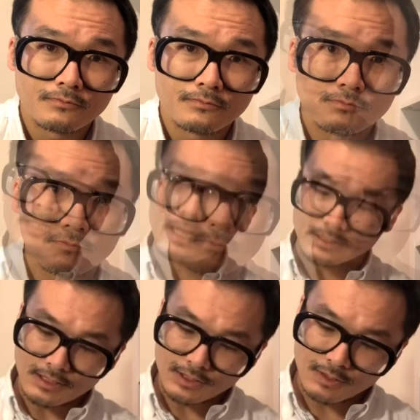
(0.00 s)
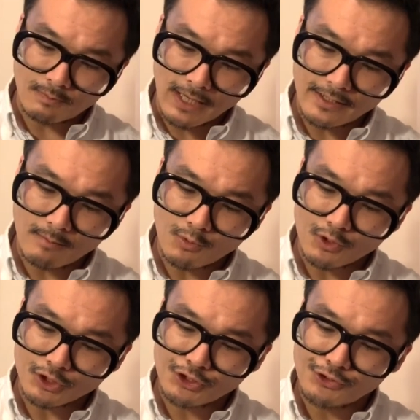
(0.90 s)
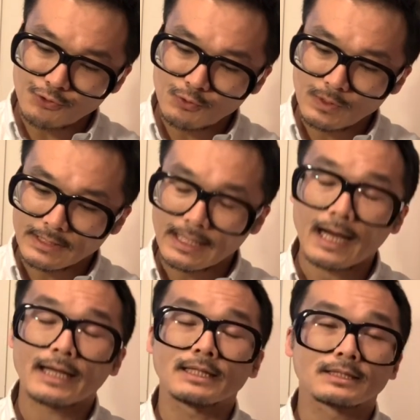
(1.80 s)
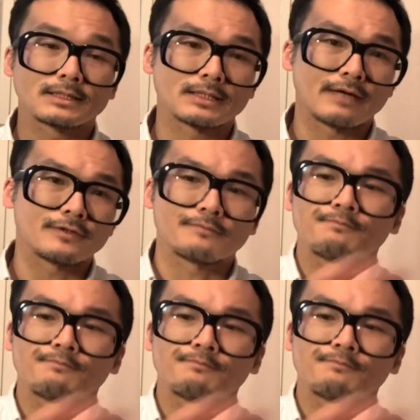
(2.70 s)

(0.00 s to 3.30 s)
Next, spine number 297.